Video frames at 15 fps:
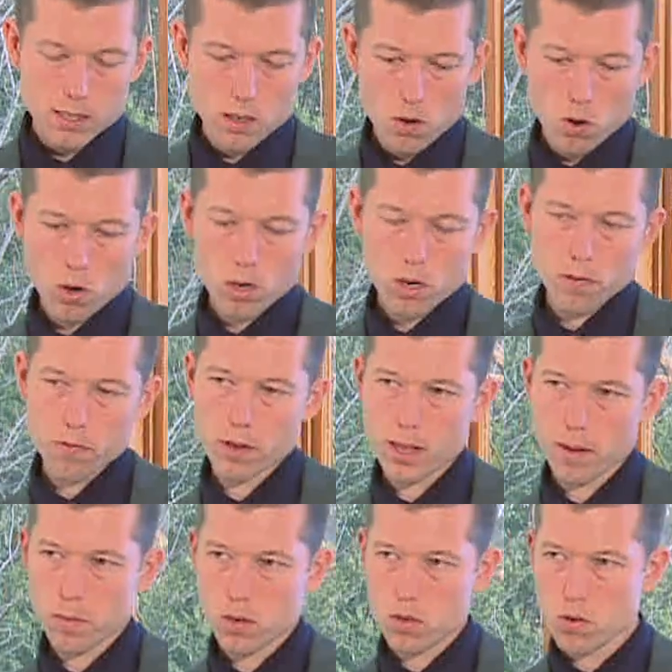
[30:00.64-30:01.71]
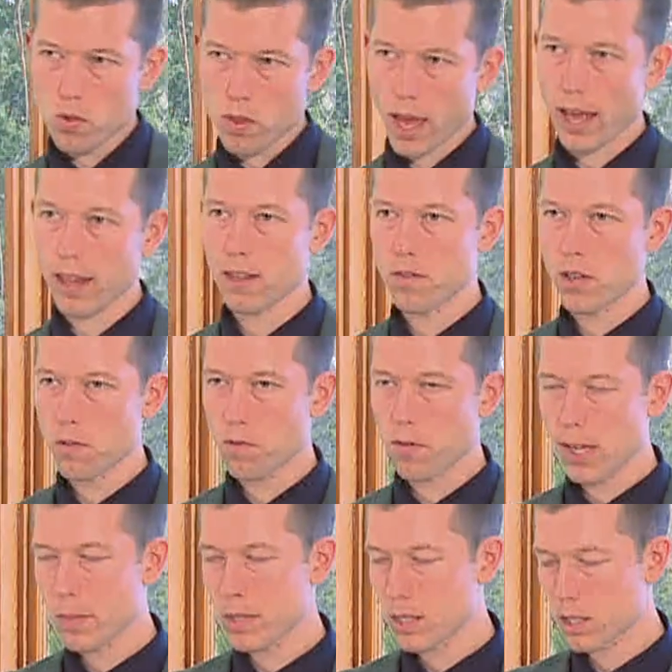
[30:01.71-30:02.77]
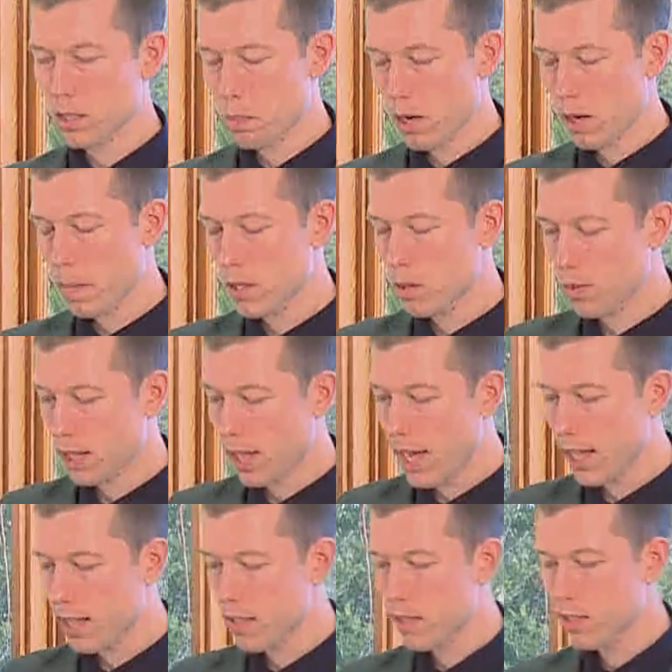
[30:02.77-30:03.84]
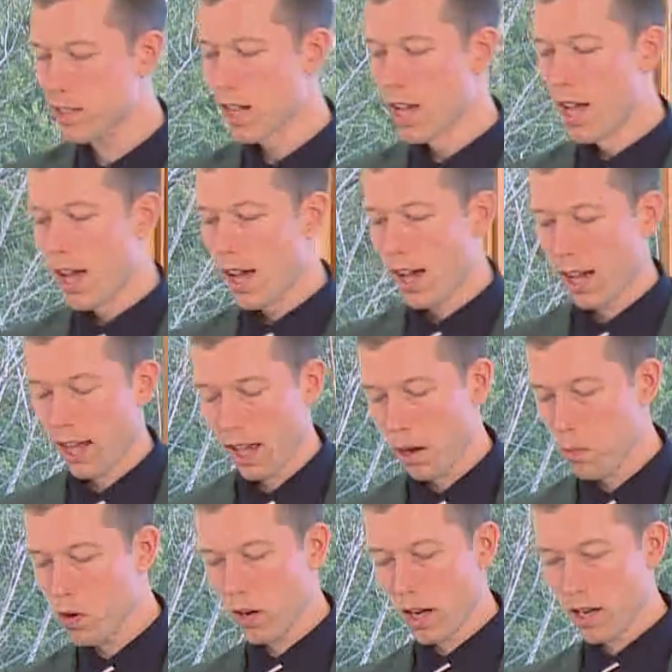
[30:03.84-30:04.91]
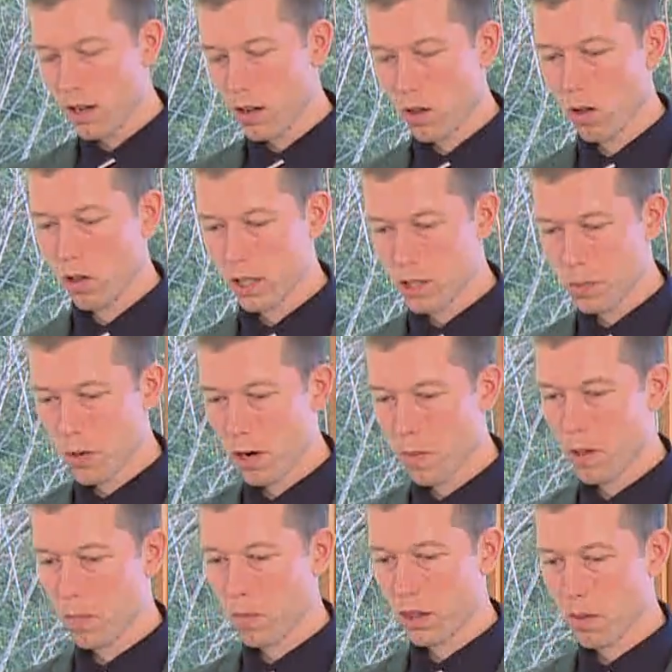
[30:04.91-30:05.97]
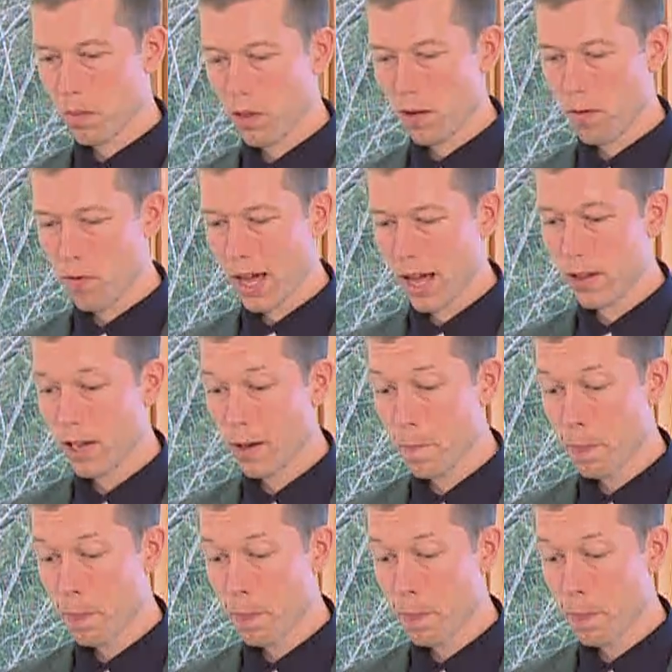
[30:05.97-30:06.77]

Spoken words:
in order for them to do that. They've done famous experiments with kittens. I won't get into the whole experiment, but they found that